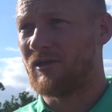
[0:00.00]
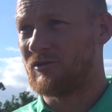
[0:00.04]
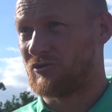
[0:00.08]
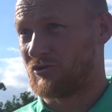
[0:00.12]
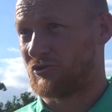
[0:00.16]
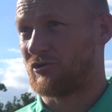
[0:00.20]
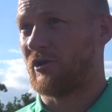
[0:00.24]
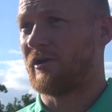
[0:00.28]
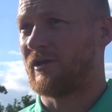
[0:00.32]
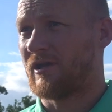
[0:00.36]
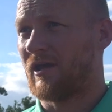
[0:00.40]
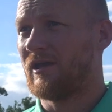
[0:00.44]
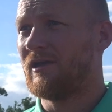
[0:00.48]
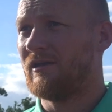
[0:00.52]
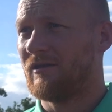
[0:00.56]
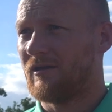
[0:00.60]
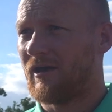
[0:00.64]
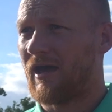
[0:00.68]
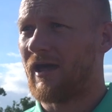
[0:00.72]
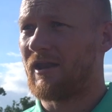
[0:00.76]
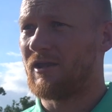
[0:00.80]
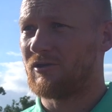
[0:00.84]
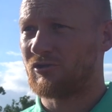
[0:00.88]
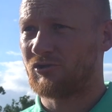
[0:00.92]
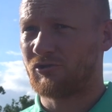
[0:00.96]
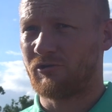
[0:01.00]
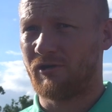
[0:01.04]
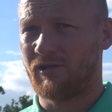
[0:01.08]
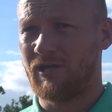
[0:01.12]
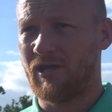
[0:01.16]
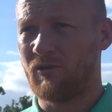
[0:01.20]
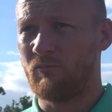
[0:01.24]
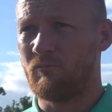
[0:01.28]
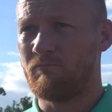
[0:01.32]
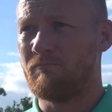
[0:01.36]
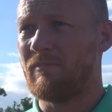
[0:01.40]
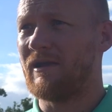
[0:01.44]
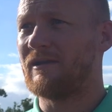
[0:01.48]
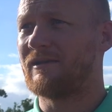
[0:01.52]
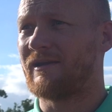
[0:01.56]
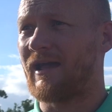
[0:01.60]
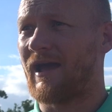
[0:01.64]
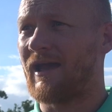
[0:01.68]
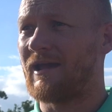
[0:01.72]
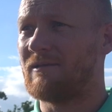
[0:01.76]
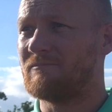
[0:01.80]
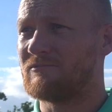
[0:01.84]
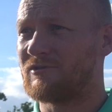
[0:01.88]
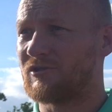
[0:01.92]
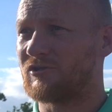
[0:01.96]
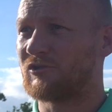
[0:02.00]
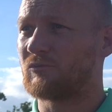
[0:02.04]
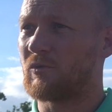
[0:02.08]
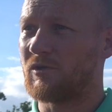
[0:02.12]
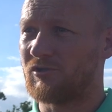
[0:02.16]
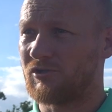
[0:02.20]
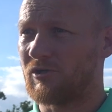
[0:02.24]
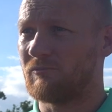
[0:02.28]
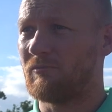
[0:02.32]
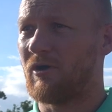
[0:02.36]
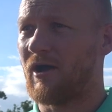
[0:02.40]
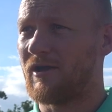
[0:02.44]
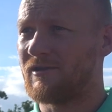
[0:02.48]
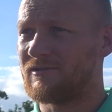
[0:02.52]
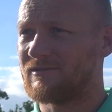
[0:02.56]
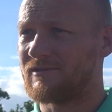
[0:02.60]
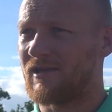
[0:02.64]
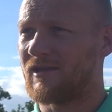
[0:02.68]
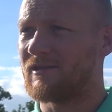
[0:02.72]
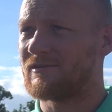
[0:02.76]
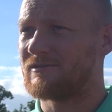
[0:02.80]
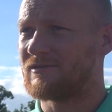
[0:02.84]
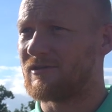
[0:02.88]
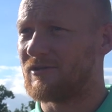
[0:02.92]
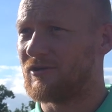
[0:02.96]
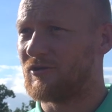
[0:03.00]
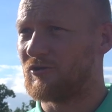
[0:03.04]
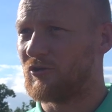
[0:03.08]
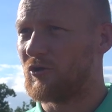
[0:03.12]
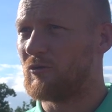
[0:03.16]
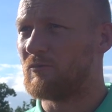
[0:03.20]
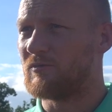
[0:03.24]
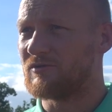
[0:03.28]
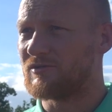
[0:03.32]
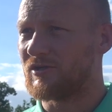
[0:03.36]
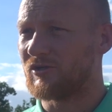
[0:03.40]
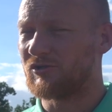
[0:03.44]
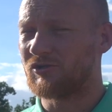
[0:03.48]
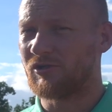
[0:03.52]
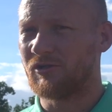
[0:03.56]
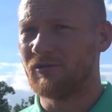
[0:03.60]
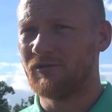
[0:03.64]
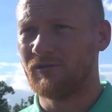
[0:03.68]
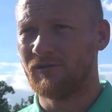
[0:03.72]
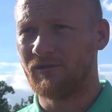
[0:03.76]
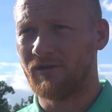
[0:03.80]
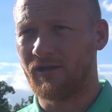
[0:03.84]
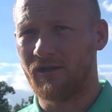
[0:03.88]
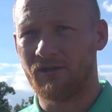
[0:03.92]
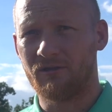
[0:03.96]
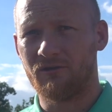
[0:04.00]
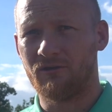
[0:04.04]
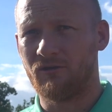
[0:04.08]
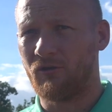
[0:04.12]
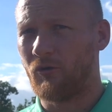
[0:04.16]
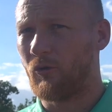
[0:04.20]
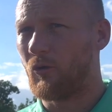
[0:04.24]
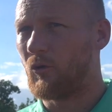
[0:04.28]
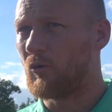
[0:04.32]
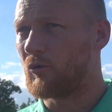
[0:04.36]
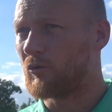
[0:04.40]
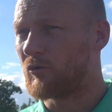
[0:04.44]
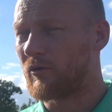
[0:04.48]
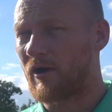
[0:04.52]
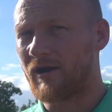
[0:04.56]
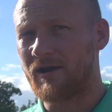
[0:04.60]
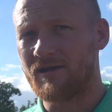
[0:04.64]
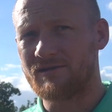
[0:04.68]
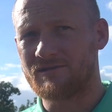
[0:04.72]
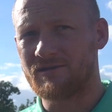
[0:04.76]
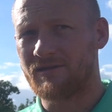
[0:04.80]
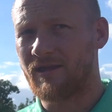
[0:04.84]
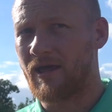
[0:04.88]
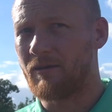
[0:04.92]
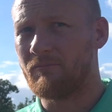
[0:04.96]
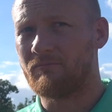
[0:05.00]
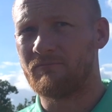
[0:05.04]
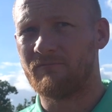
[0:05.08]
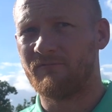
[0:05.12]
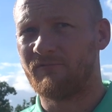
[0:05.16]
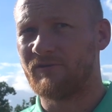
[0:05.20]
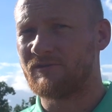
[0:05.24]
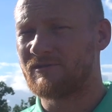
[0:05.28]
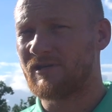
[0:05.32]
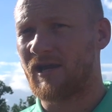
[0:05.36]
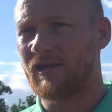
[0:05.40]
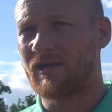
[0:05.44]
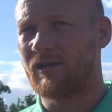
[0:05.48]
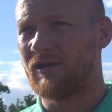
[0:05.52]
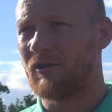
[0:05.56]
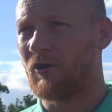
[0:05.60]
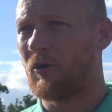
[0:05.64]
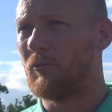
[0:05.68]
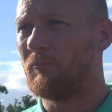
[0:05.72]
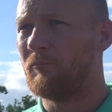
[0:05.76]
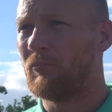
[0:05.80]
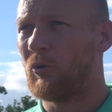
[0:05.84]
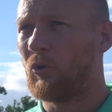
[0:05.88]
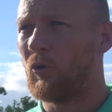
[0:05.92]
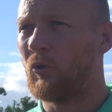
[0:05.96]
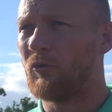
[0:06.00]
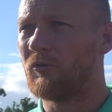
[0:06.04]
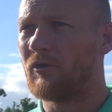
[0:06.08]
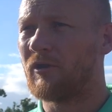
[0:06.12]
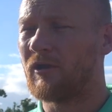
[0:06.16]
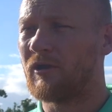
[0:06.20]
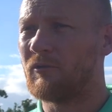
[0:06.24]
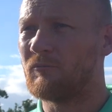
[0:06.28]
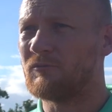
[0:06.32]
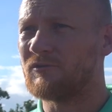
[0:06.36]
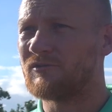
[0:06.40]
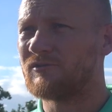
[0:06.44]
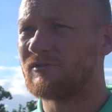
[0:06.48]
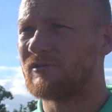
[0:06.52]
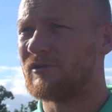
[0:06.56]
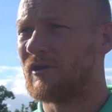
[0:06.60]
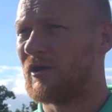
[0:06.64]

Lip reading: tricky. And it's tricky mid-game to switch your mindset to your new position. And all credit to them for taking it on board. And it was